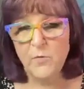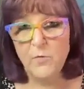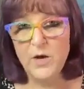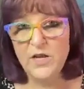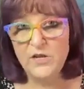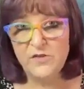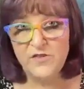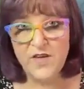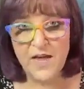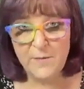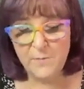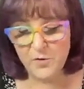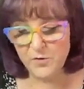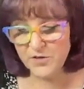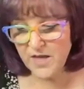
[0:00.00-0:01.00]
when you
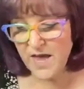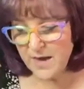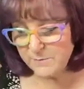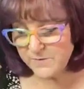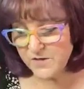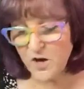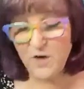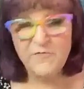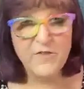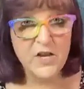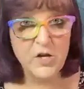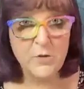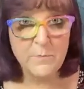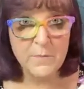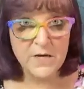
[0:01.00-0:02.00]
take both caps off,
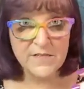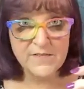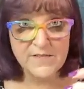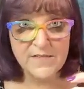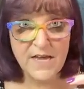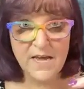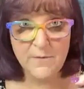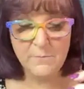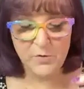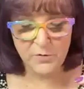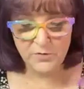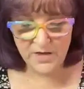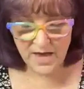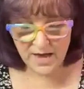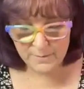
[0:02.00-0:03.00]
and you must take
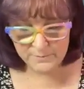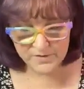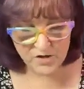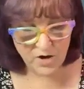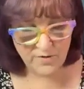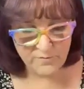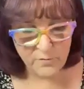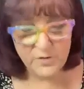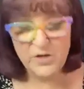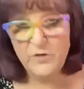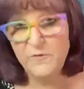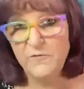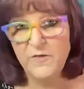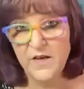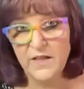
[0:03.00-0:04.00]
both caps off when
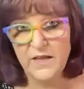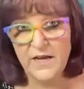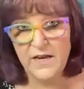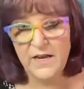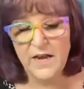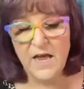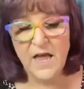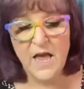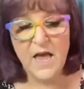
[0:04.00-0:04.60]
you fill it,